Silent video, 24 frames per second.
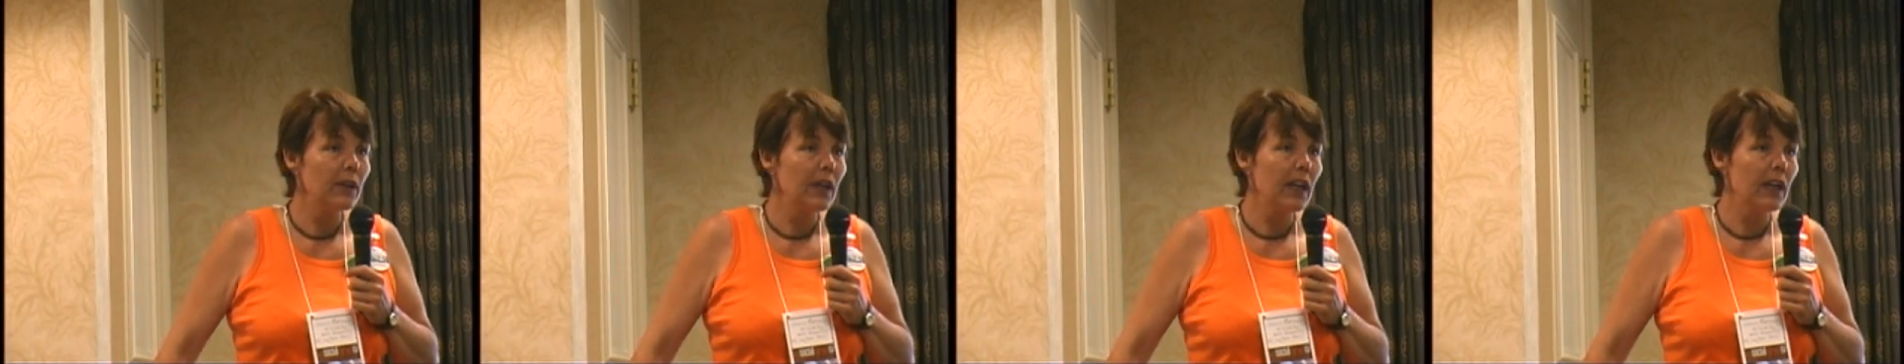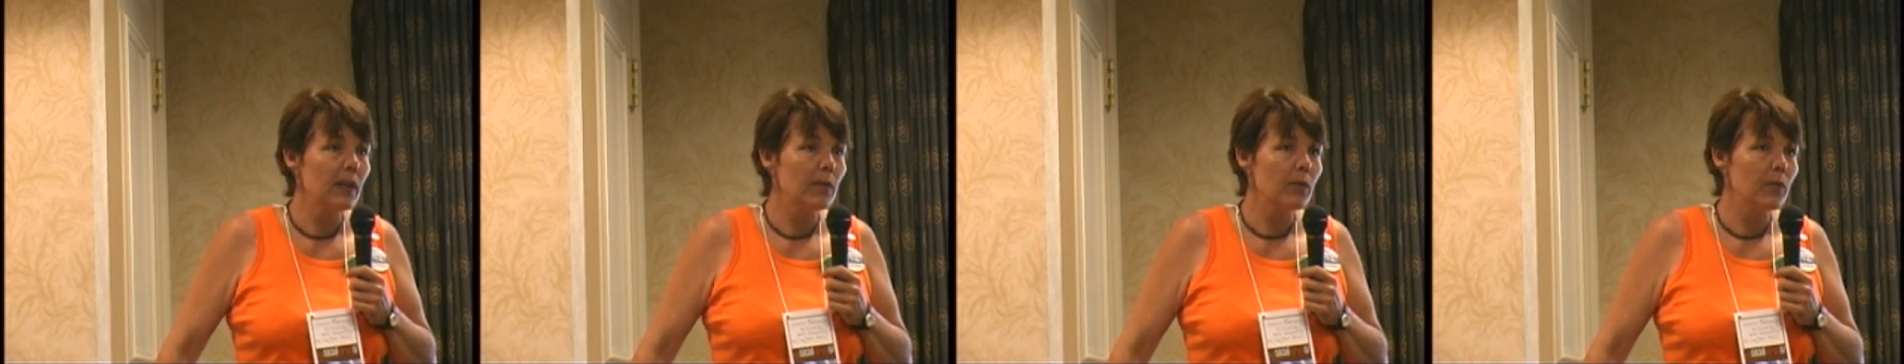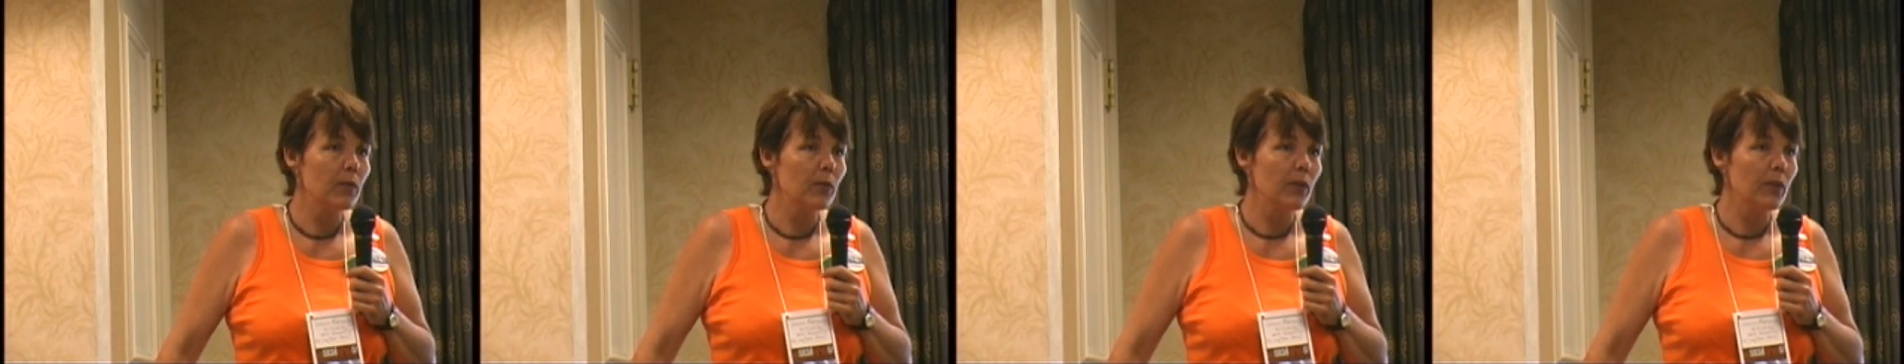
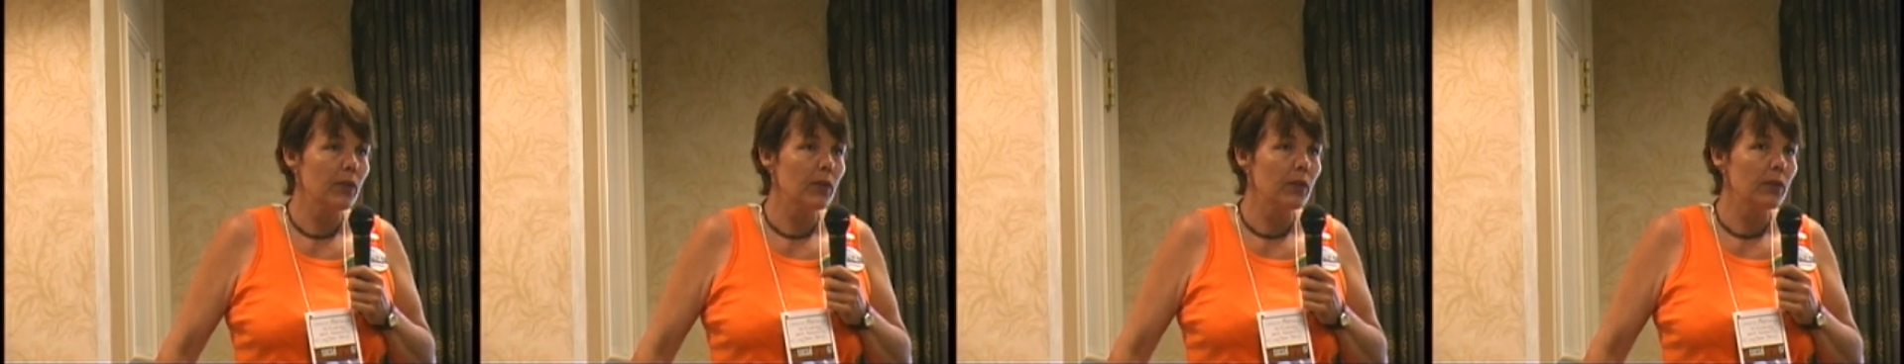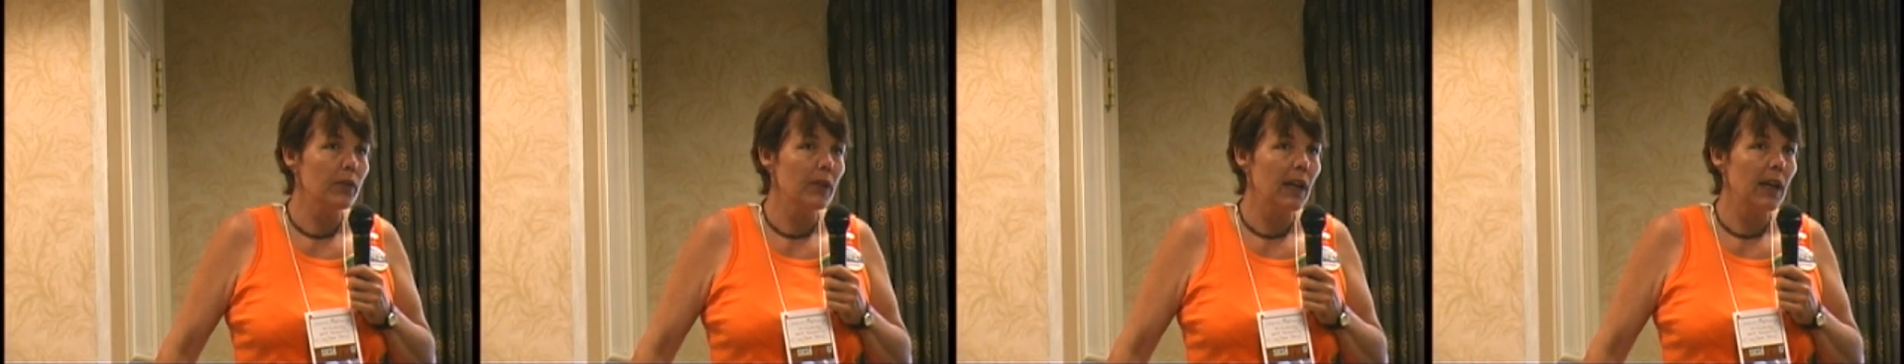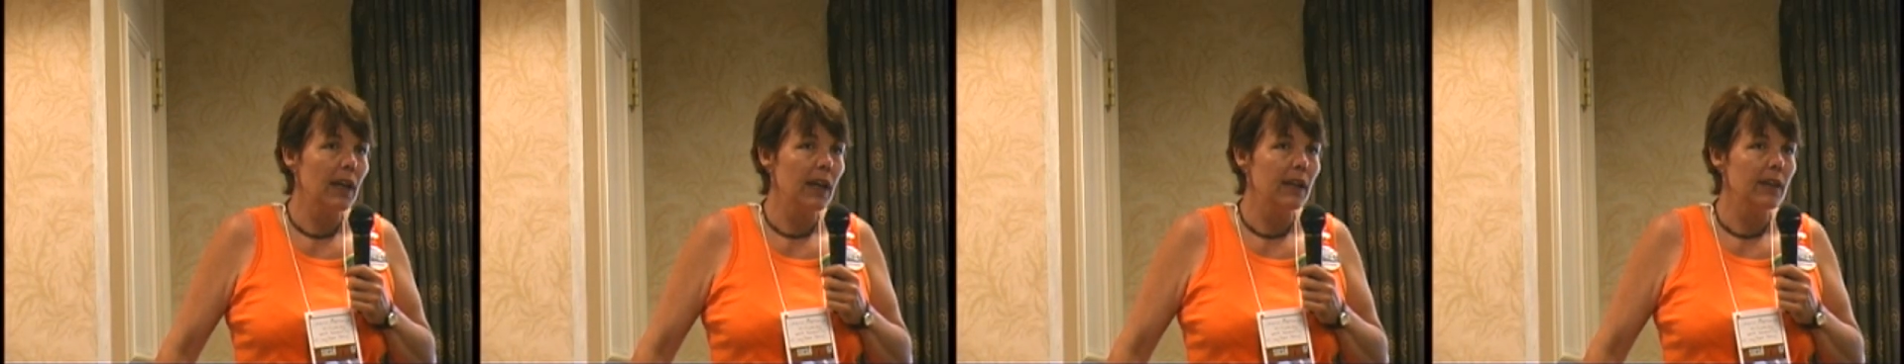came
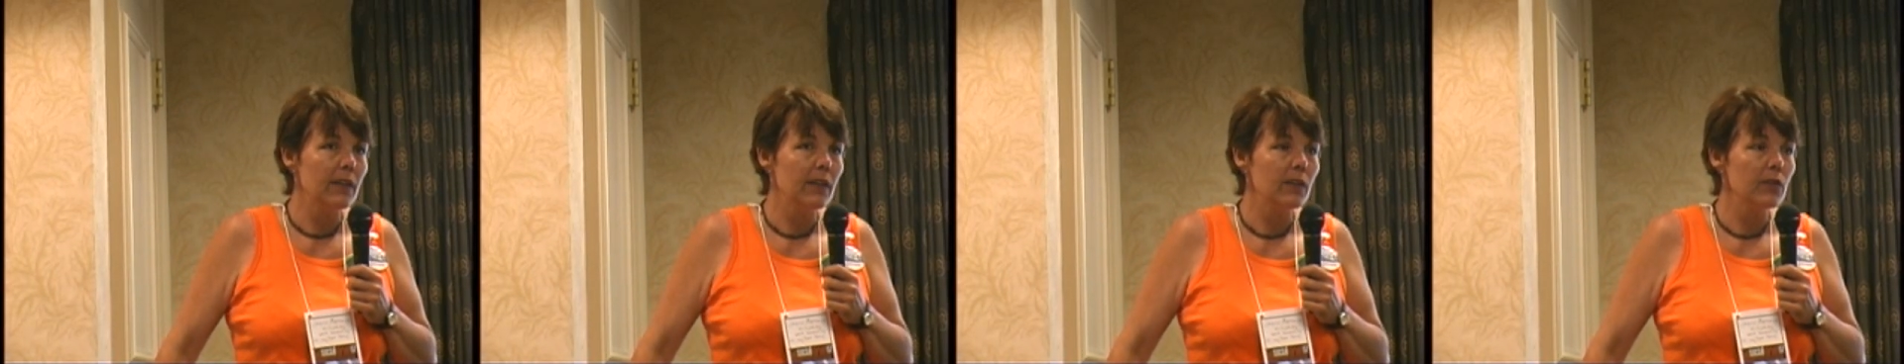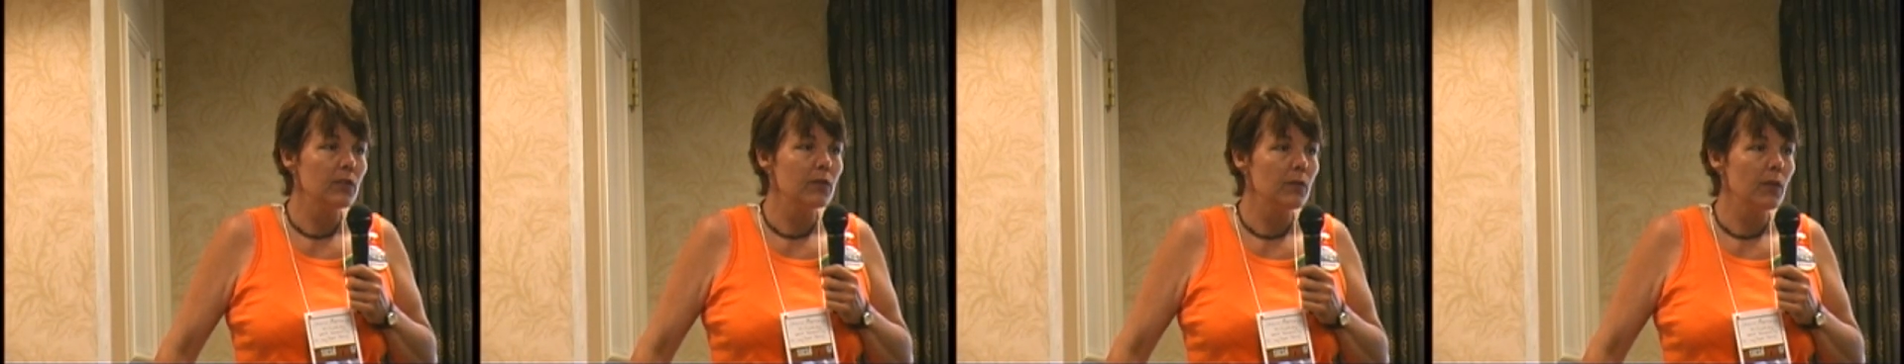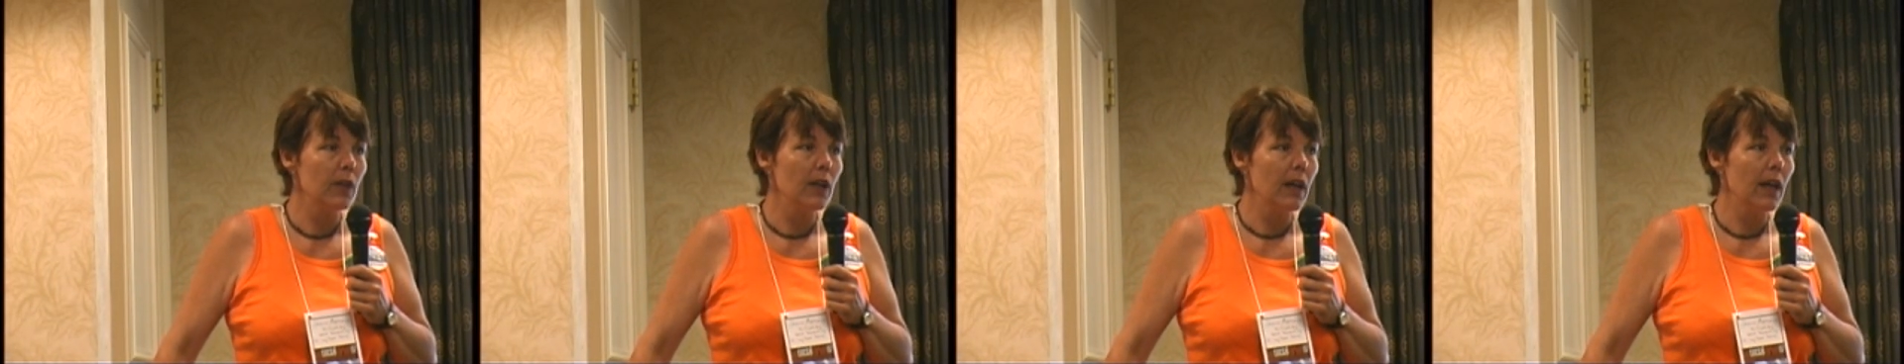through
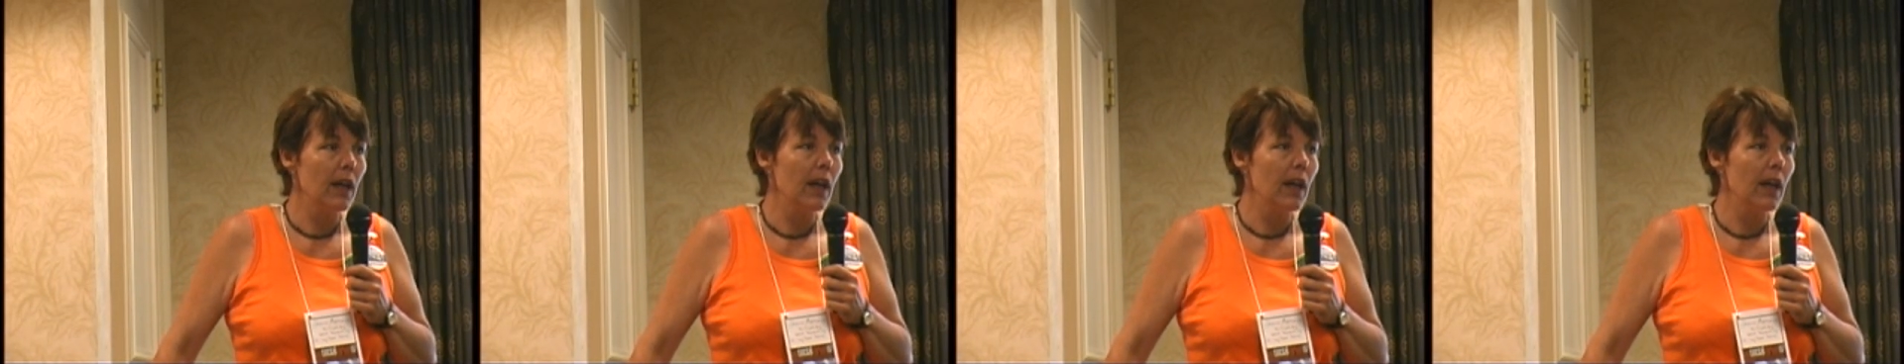and